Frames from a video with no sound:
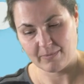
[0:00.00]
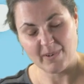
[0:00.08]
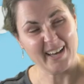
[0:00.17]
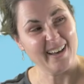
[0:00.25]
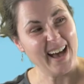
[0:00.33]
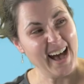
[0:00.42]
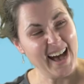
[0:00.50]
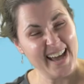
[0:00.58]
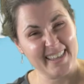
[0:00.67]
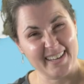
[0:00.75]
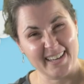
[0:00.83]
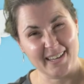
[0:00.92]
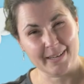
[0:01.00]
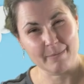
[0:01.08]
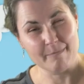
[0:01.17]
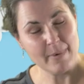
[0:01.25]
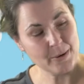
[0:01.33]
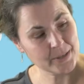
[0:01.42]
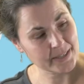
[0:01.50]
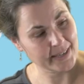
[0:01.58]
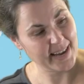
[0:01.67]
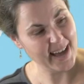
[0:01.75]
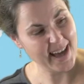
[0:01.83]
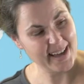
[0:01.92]
Well, I think
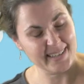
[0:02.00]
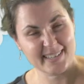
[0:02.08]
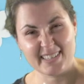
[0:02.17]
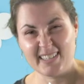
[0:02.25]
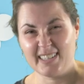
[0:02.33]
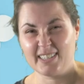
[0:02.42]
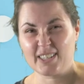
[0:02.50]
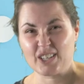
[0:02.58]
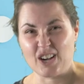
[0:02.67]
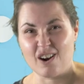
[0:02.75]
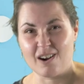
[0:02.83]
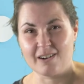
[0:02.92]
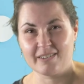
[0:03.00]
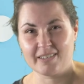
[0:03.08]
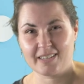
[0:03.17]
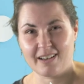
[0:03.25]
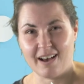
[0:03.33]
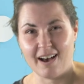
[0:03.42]
mostly I see stars